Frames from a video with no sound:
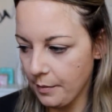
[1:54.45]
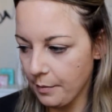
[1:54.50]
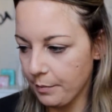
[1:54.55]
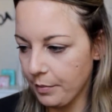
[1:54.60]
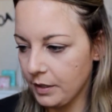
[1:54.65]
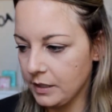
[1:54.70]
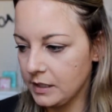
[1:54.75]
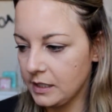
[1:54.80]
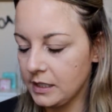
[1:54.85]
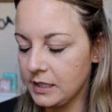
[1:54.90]

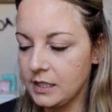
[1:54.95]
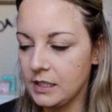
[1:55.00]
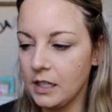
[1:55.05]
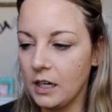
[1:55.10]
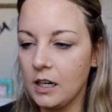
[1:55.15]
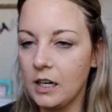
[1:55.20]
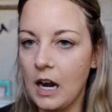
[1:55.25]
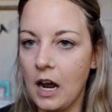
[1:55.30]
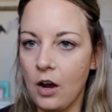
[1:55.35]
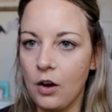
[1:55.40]
But to
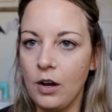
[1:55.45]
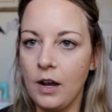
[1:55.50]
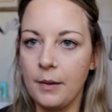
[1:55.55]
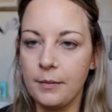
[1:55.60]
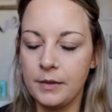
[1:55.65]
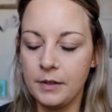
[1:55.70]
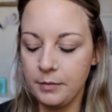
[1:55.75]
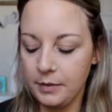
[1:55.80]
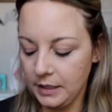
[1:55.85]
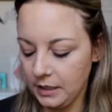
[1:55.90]
start out, I'm
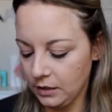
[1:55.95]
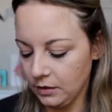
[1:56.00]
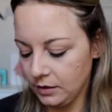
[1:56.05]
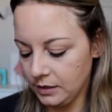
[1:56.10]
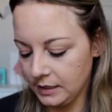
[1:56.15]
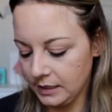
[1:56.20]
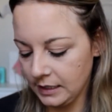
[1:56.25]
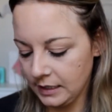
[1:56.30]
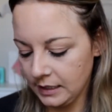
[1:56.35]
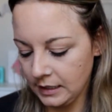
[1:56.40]
going to be
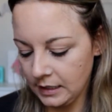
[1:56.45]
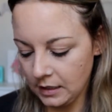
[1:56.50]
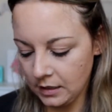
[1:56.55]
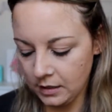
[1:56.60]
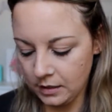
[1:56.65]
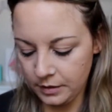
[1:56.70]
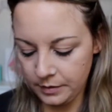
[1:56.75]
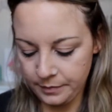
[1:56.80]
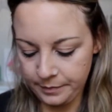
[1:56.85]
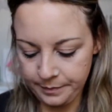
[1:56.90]
using
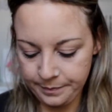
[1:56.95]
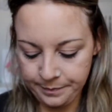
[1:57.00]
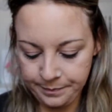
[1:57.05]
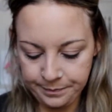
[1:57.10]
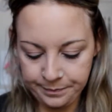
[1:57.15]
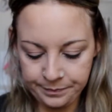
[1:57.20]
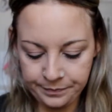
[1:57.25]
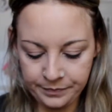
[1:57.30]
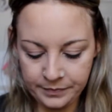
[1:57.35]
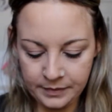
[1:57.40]

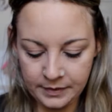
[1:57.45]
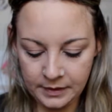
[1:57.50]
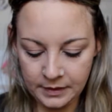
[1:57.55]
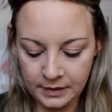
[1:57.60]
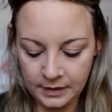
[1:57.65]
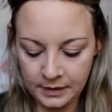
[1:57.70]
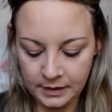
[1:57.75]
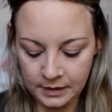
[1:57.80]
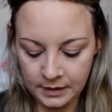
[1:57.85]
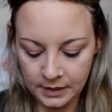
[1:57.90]

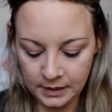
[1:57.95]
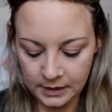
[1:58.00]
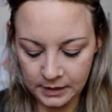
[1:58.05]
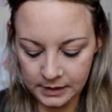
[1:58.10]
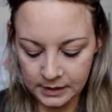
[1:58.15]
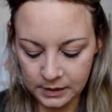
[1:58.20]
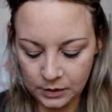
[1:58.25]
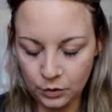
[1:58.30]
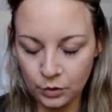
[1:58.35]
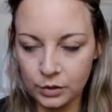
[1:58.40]

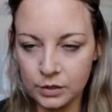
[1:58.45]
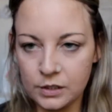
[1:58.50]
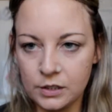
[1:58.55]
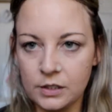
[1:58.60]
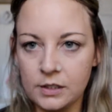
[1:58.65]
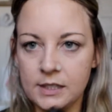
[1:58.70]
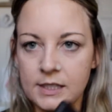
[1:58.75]
this Coastal